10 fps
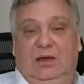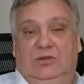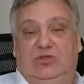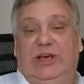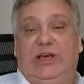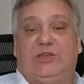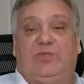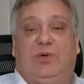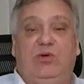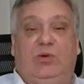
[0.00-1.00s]
Today I
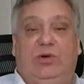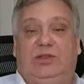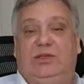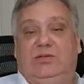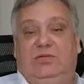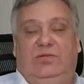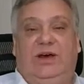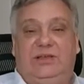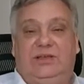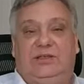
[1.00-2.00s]
spoke with the
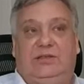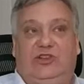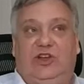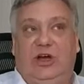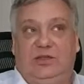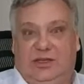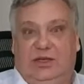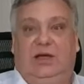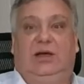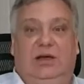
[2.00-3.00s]
Vice
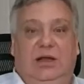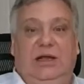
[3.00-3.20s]
Chancellor